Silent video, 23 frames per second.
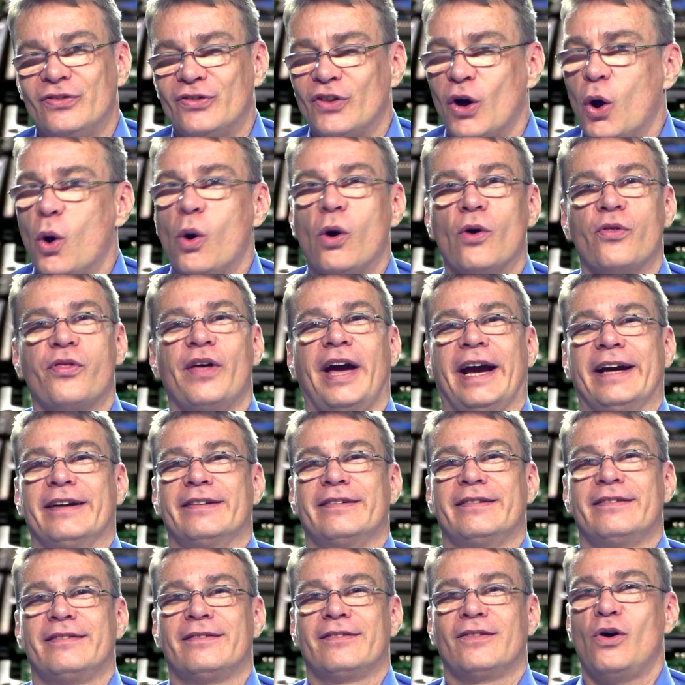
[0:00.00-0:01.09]
The whole thing,
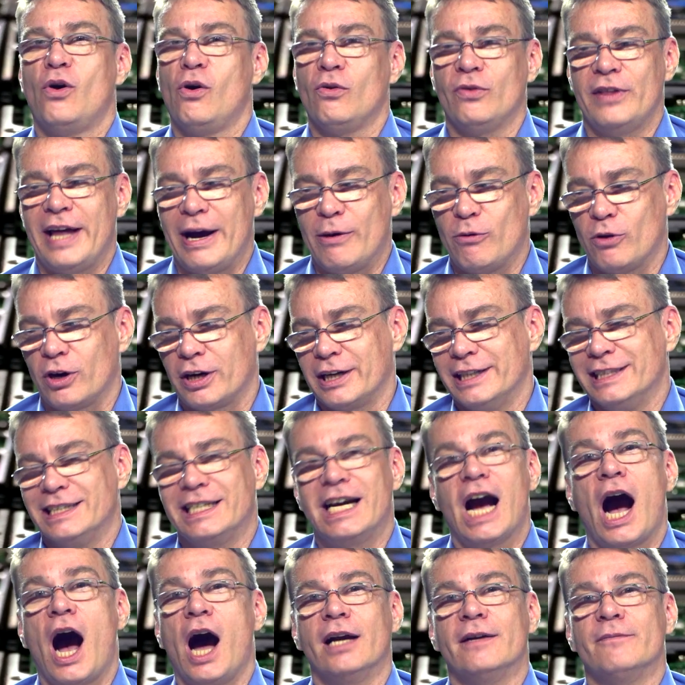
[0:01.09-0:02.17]
the whole network is
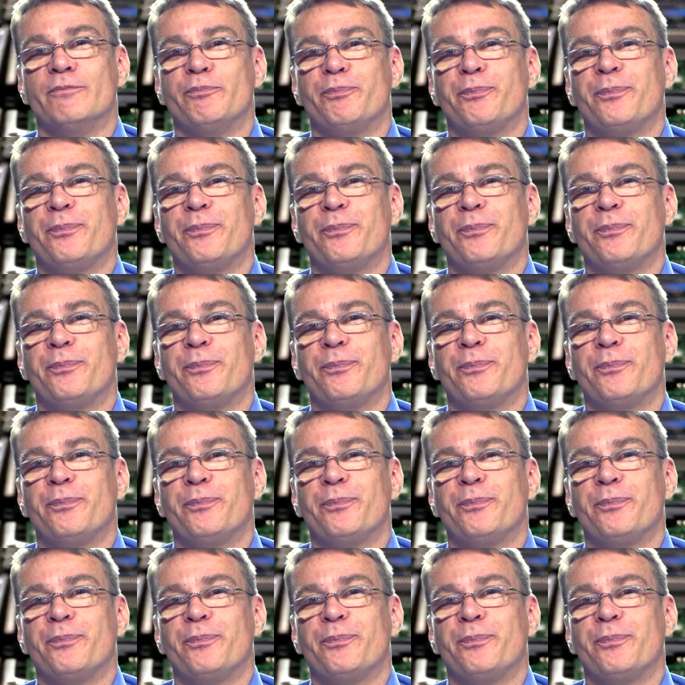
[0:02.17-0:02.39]
gone.